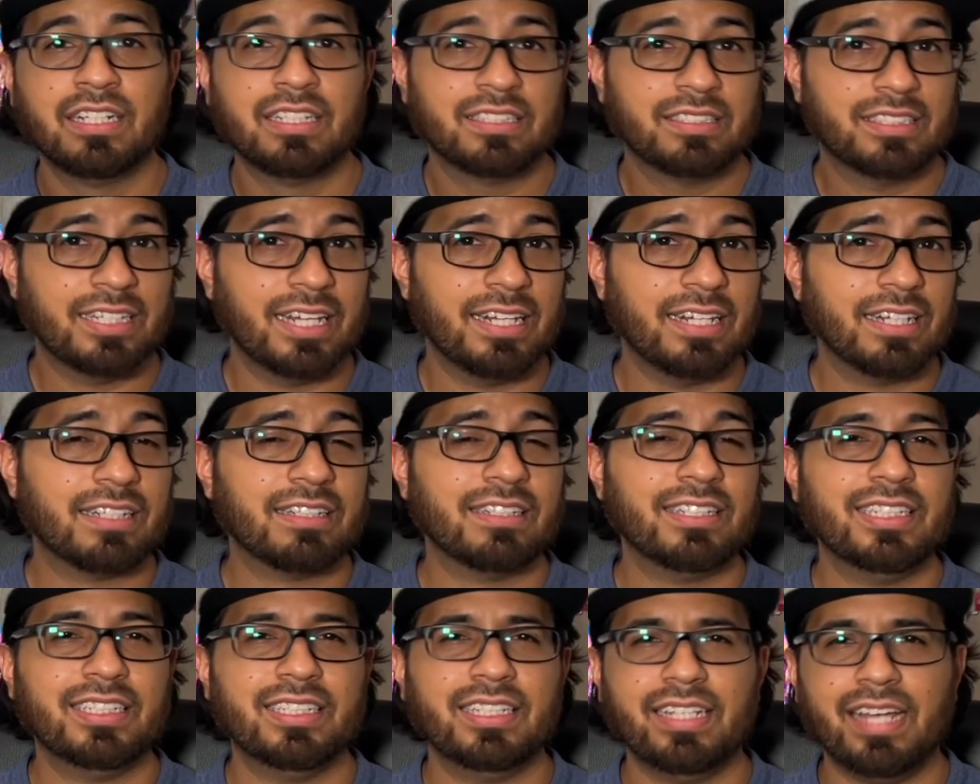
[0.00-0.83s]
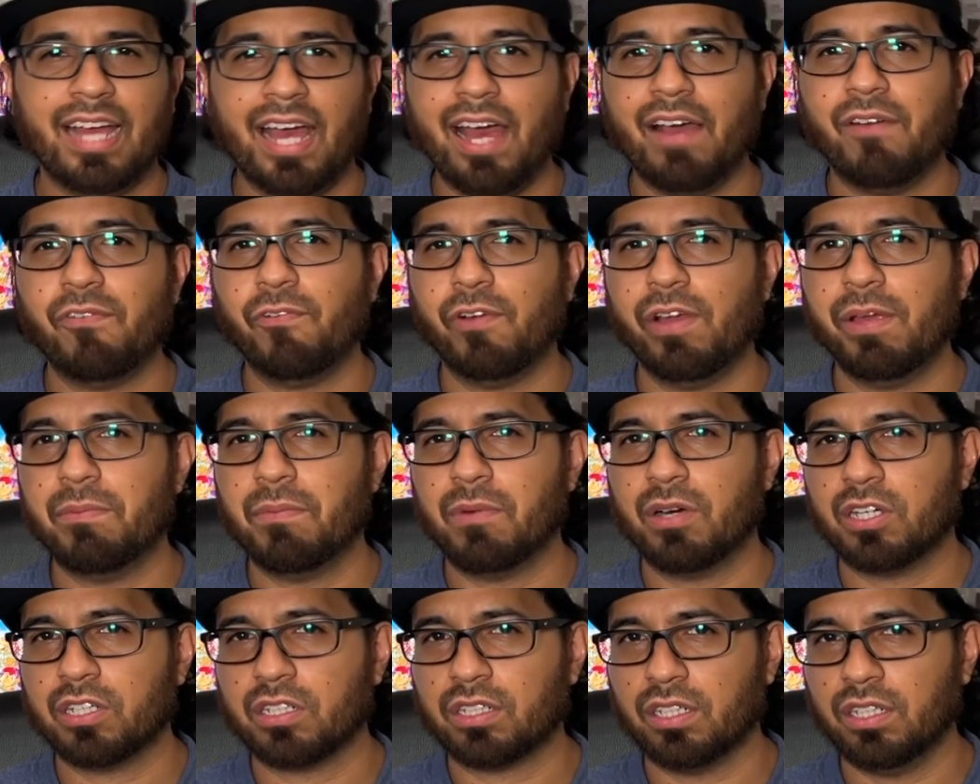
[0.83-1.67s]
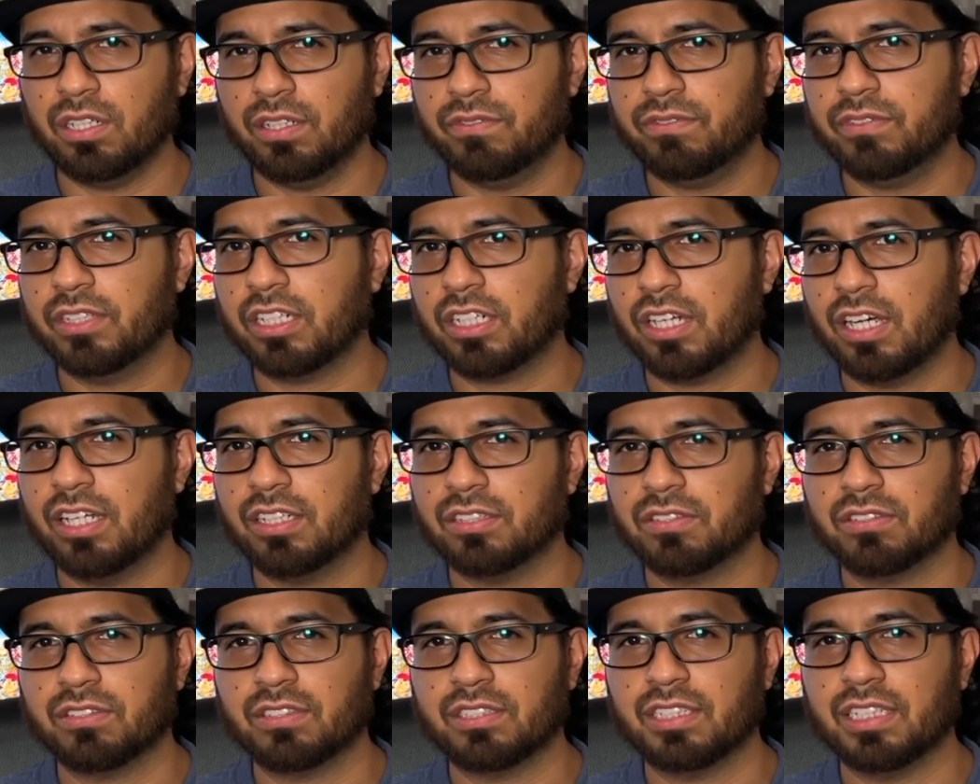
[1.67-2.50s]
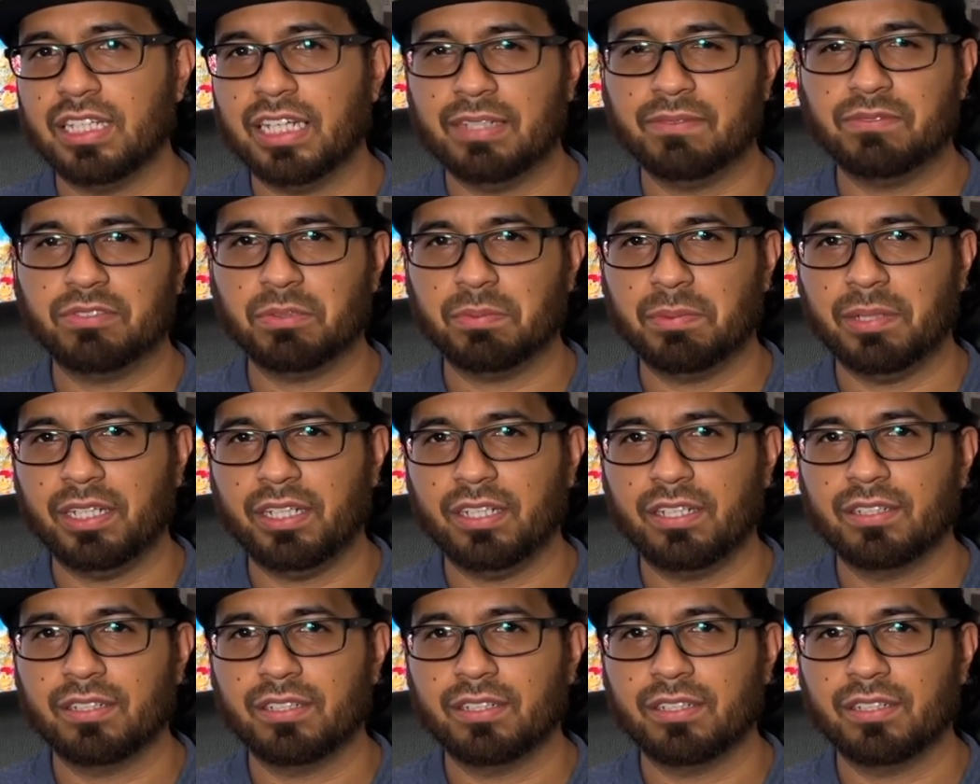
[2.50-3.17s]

technically the halfway mark of the console's lifespan.